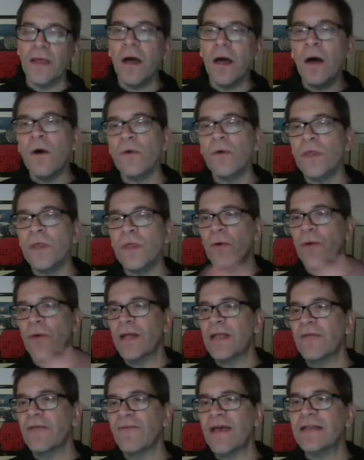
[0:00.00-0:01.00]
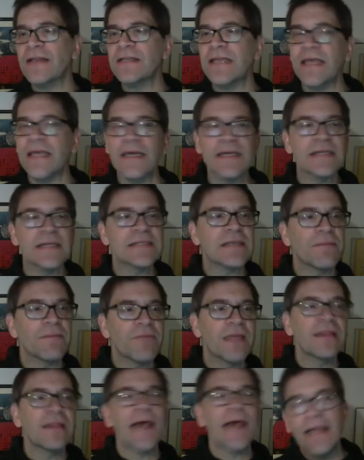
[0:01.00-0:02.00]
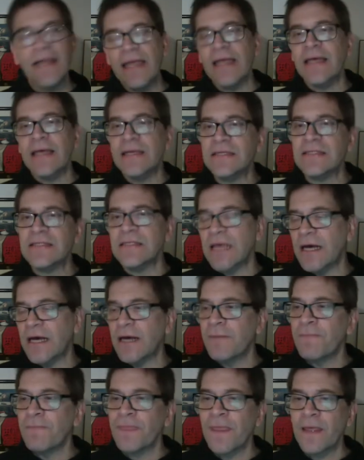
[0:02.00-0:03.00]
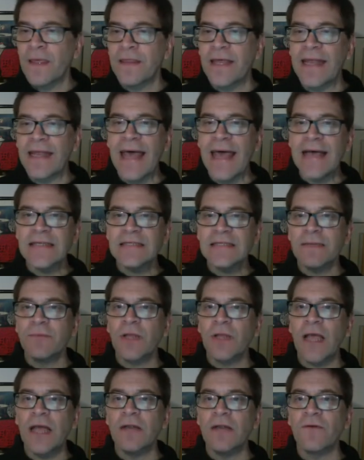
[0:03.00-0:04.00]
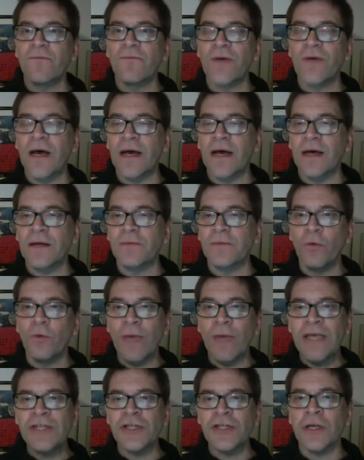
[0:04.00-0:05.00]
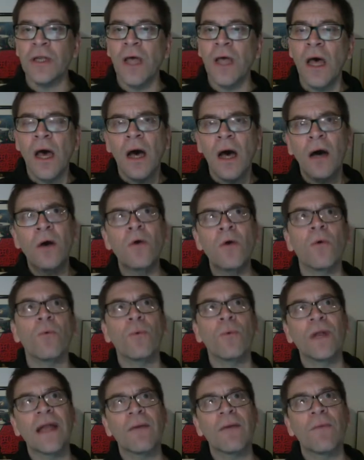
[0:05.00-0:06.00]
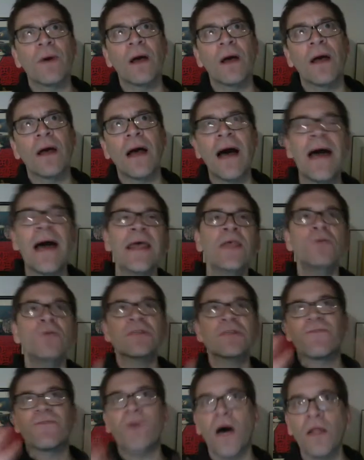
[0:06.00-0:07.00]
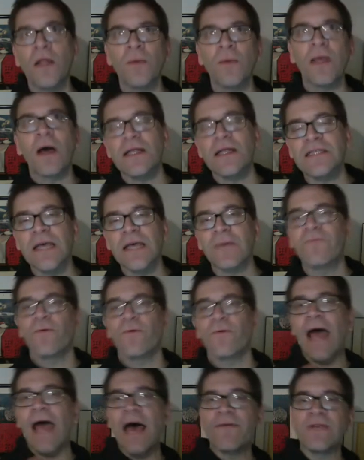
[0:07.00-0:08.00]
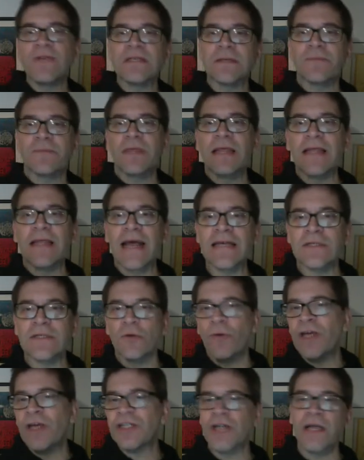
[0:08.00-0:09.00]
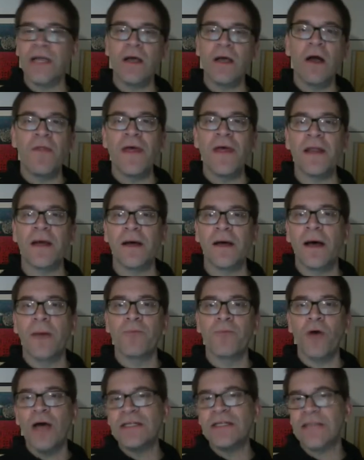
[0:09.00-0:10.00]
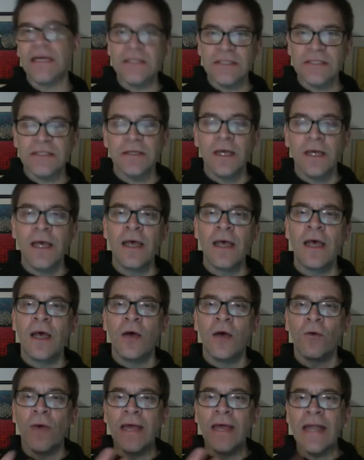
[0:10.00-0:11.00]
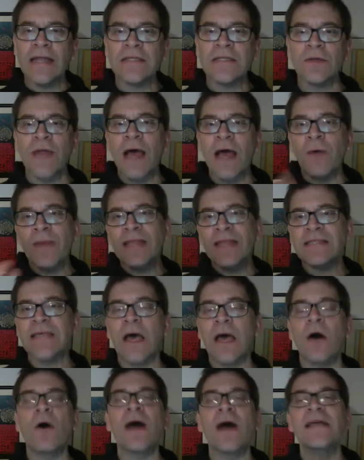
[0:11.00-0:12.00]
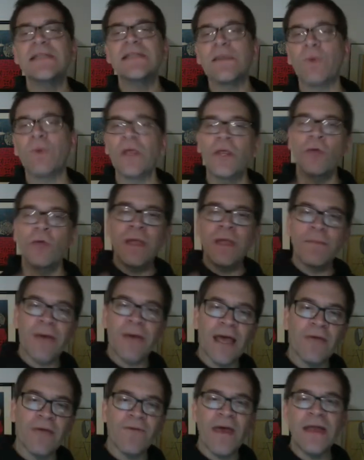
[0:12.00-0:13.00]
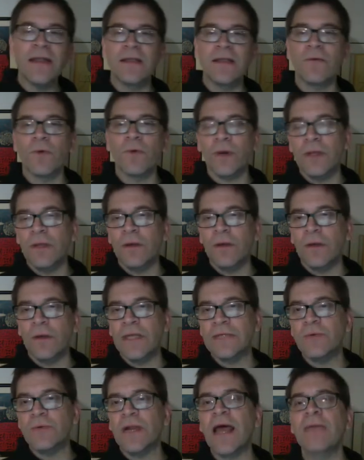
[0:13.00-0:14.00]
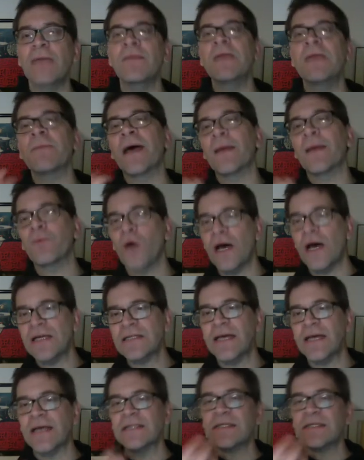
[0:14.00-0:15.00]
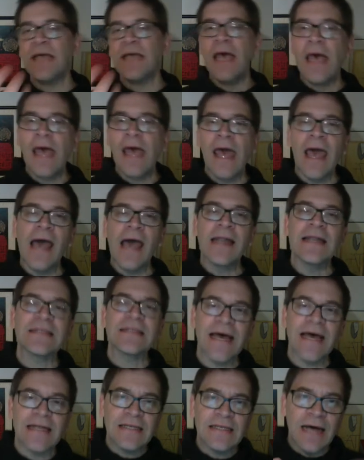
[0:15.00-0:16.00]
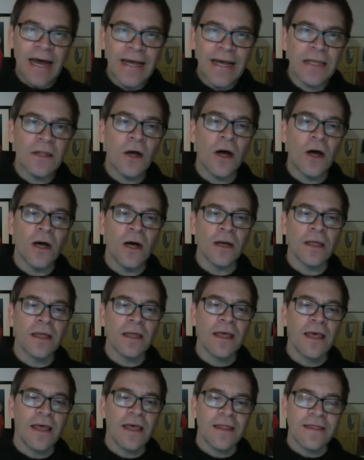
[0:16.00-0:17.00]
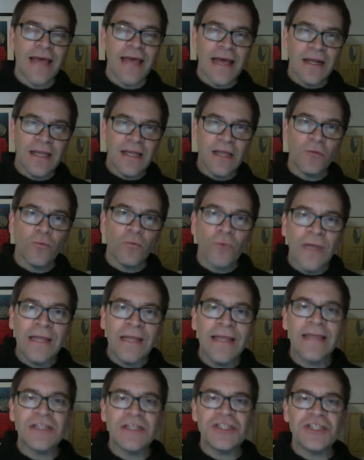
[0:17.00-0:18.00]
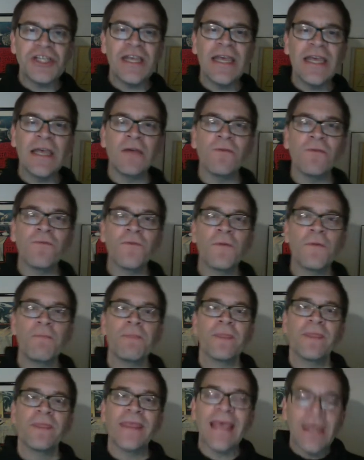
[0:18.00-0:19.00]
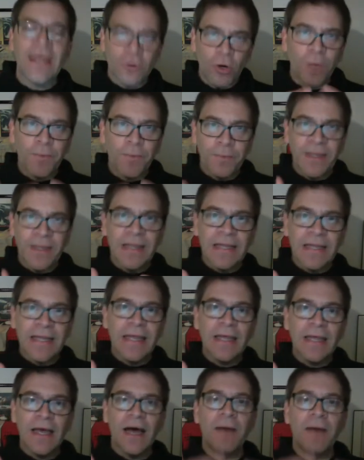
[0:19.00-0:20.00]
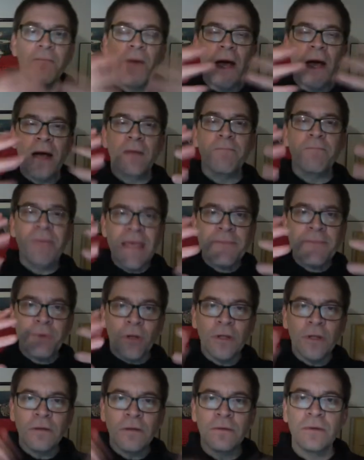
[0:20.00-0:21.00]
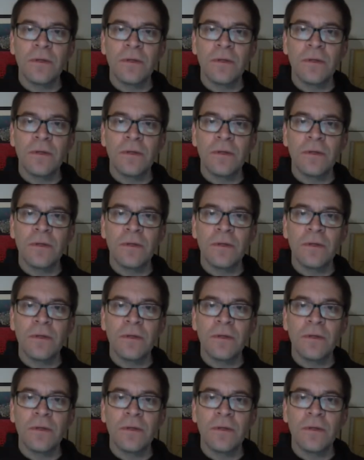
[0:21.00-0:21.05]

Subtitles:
Oh, an event is something that is that has some kind of duration. Oh, when I use the following concept for having something that has duration, I call that a process, right? And so now we can say, oh, I see what you mean by event, or is what I mean by a process. And it's that dialogue that can really achieve the interoperability among people,